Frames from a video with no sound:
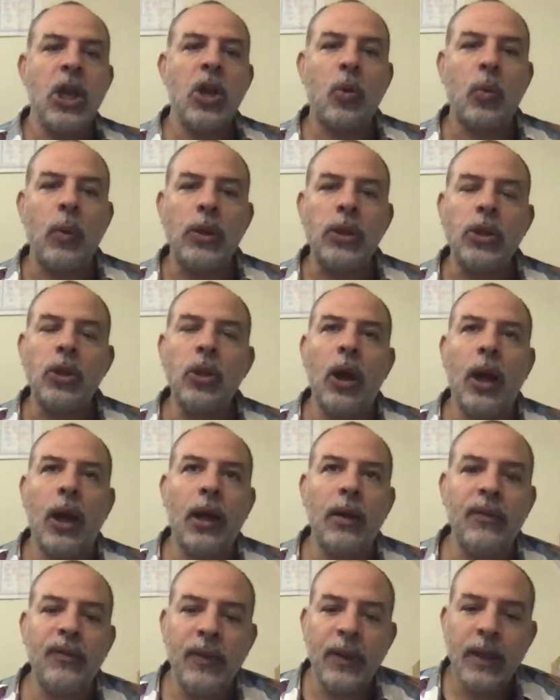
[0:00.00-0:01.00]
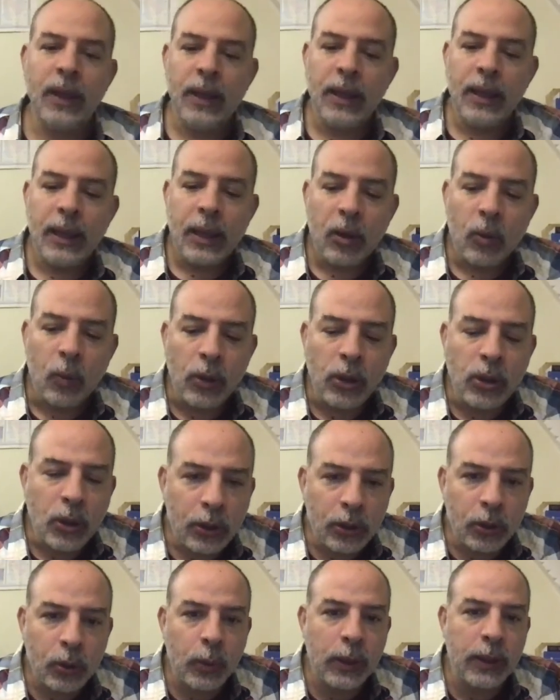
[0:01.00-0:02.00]
when
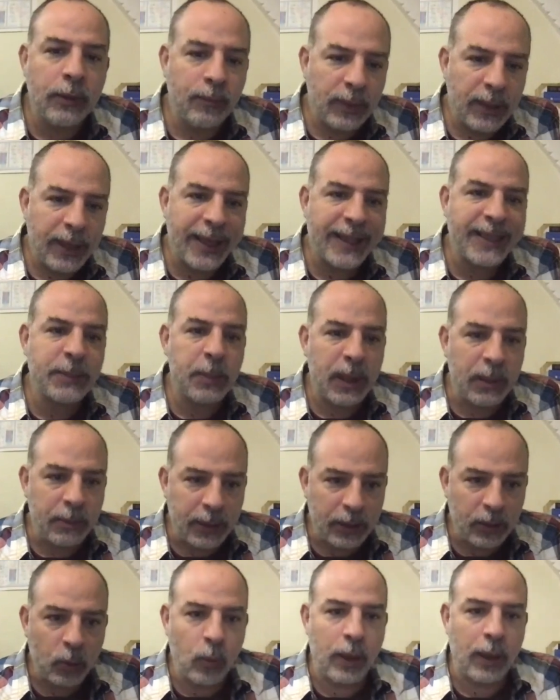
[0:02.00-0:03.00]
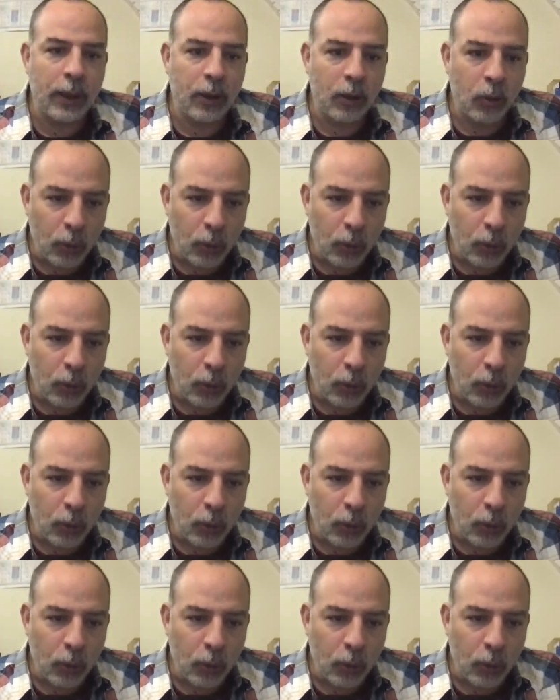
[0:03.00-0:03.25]
you're doing experiment 1,